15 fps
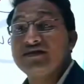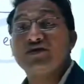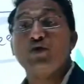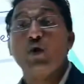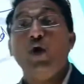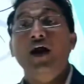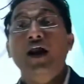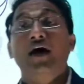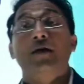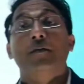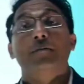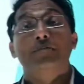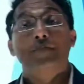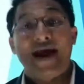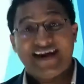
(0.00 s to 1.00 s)
this is called
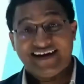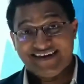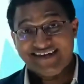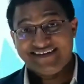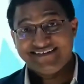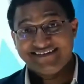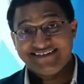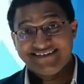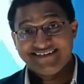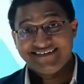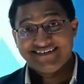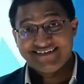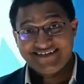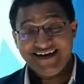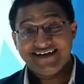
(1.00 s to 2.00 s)
banking,
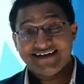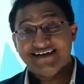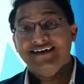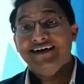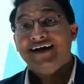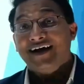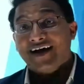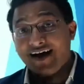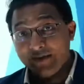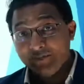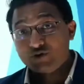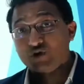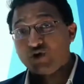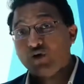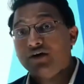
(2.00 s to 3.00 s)
right? I am
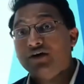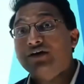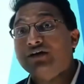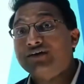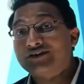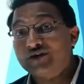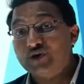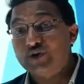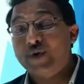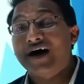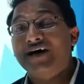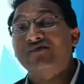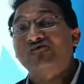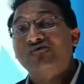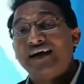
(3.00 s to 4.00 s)
sure you
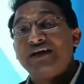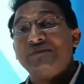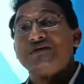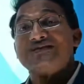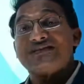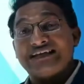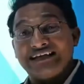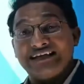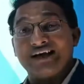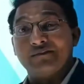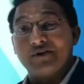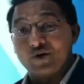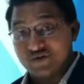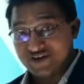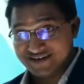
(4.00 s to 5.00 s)
are very much clear
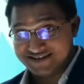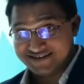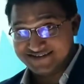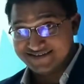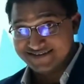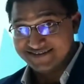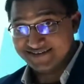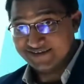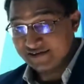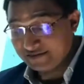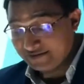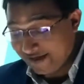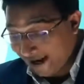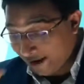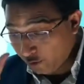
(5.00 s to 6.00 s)
about it.
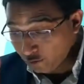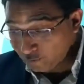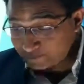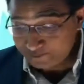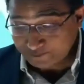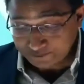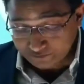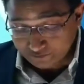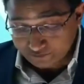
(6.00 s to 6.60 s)
Now